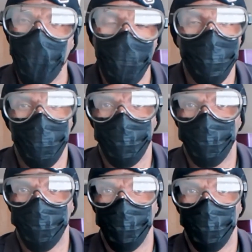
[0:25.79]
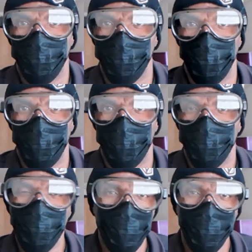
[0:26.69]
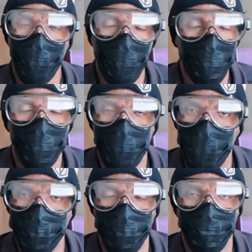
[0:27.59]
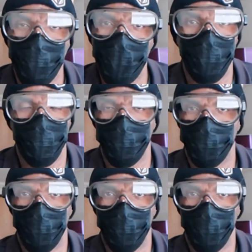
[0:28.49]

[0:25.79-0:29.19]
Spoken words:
awareness. Use your own conscious mind.